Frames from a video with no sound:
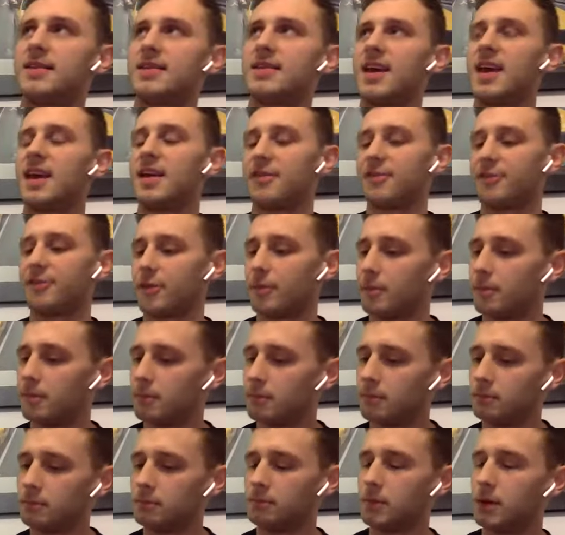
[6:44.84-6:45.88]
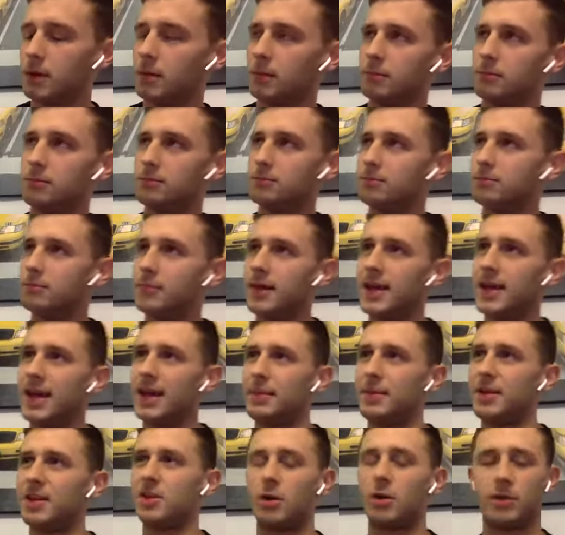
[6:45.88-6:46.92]
say from
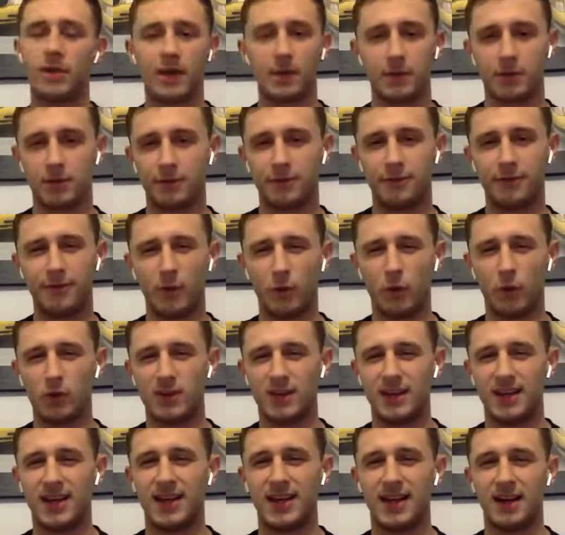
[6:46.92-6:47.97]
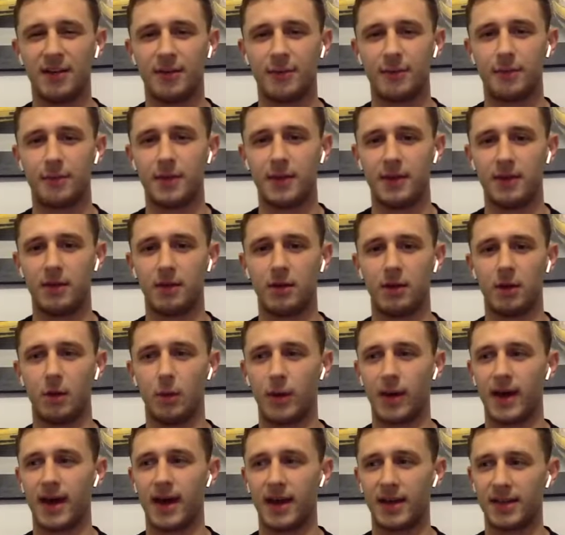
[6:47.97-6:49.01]
maybe 2014 I've been doing it,
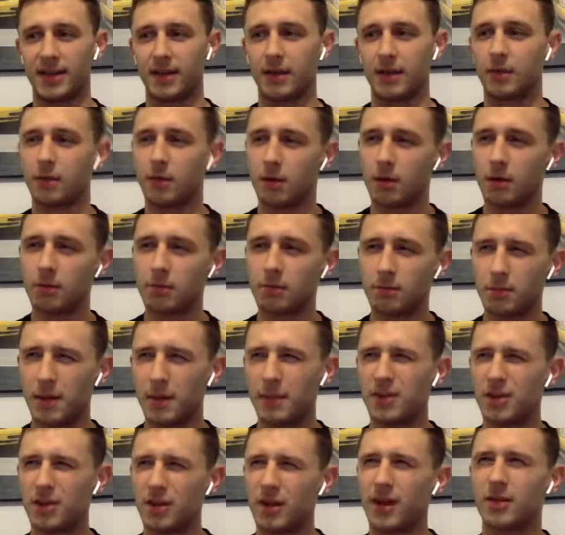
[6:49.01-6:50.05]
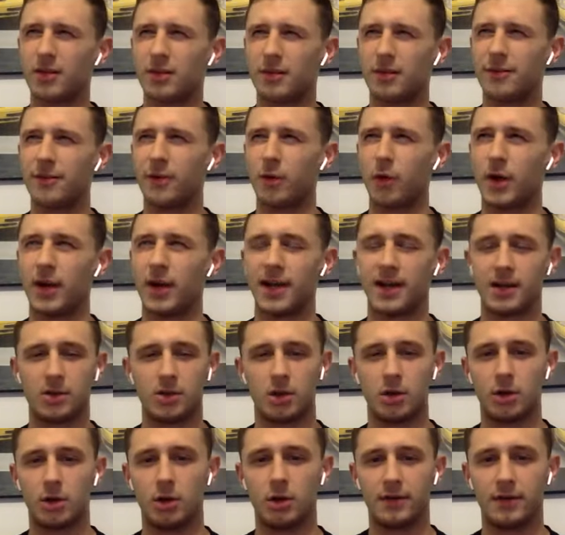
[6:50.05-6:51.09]
where I think maybe 2014 I'd
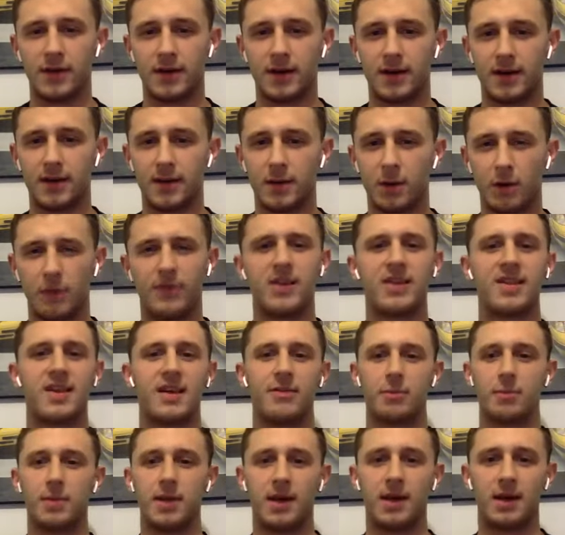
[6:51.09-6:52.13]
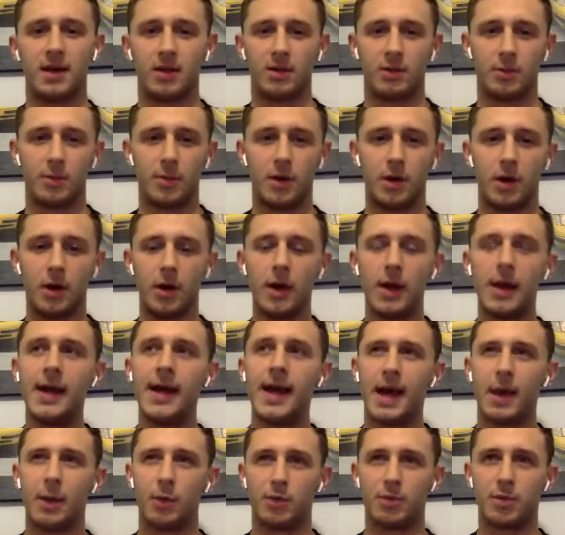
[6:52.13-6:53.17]
done over 7 meters, but
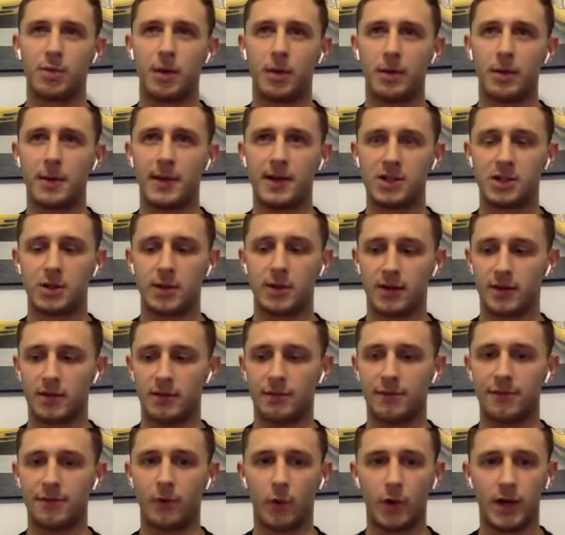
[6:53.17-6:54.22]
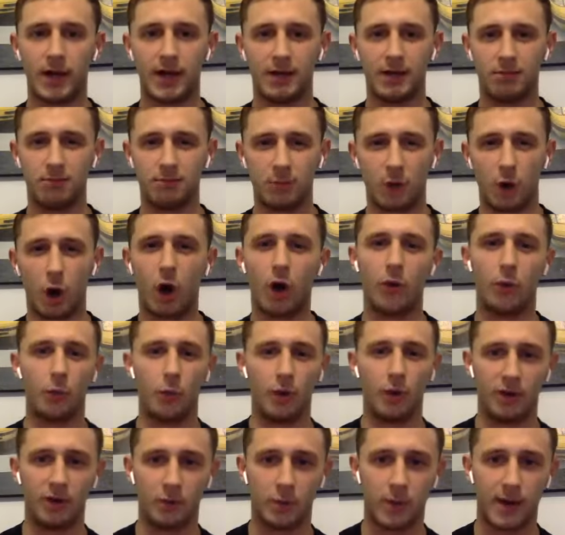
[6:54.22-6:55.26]
it was probably about 2014
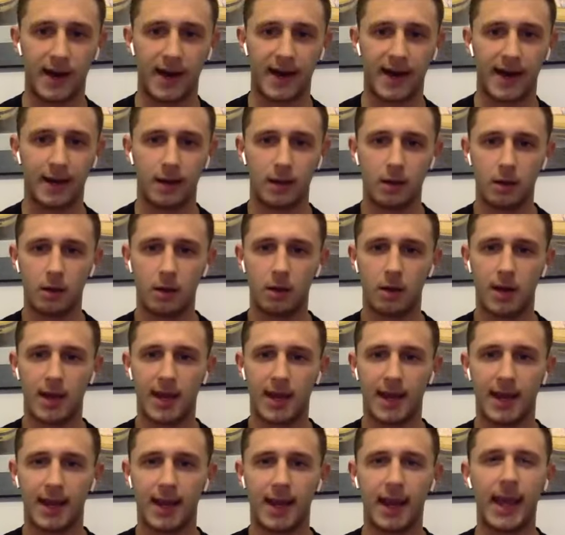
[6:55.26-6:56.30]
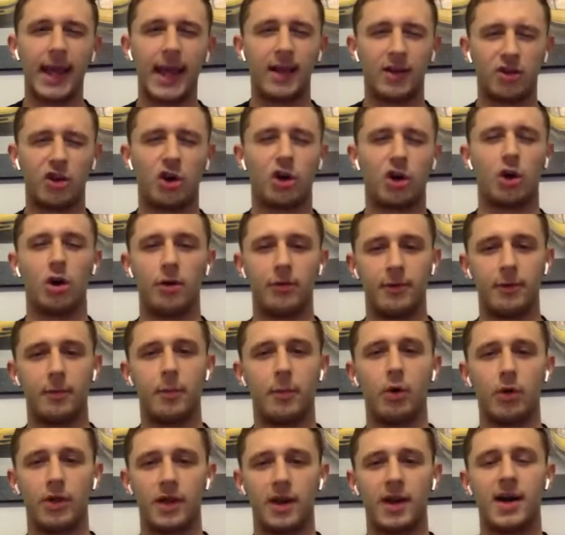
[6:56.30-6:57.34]
onwards where it took over
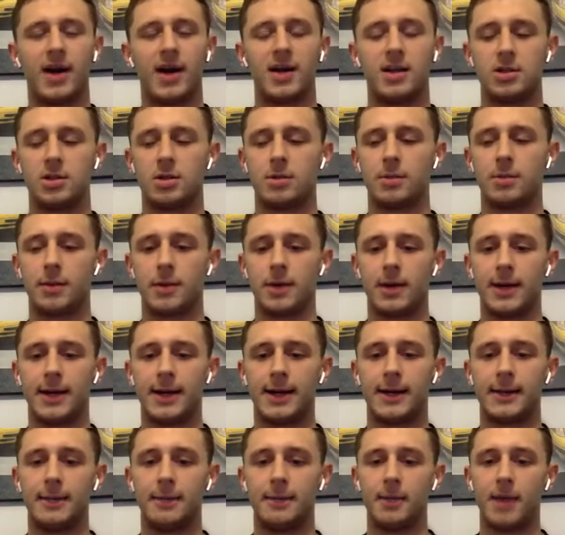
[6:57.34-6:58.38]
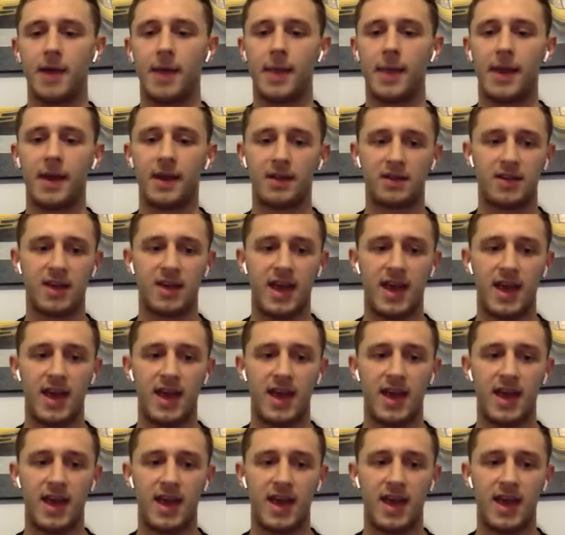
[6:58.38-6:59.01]
more than high jump. And then I'd